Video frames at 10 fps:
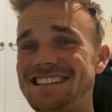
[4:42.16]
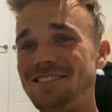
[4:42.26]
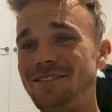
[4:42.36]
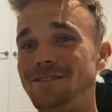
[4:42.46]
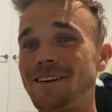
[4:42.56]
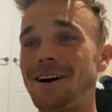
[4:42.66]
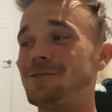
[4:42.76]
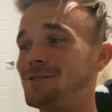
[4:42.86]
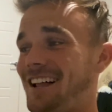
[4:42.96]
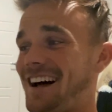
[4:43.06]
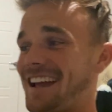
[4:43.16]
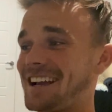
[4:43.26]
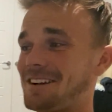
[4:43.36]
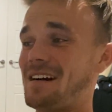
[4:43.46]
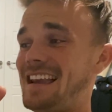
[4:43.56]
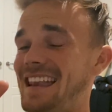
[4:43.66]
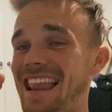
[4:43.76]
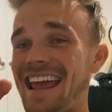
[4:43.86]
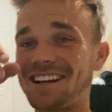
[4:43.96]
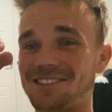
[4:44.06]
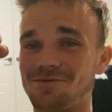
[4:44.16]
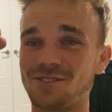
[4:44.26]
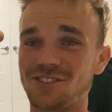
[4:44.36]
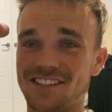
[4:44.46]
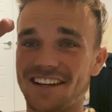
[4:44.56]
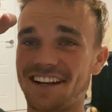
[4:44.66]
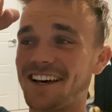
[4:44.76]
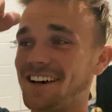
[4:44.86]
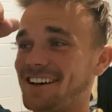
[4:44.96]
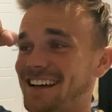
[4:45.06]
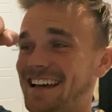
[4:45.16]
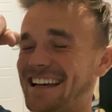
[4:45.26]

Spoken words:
as it felt like my legs were just gonna...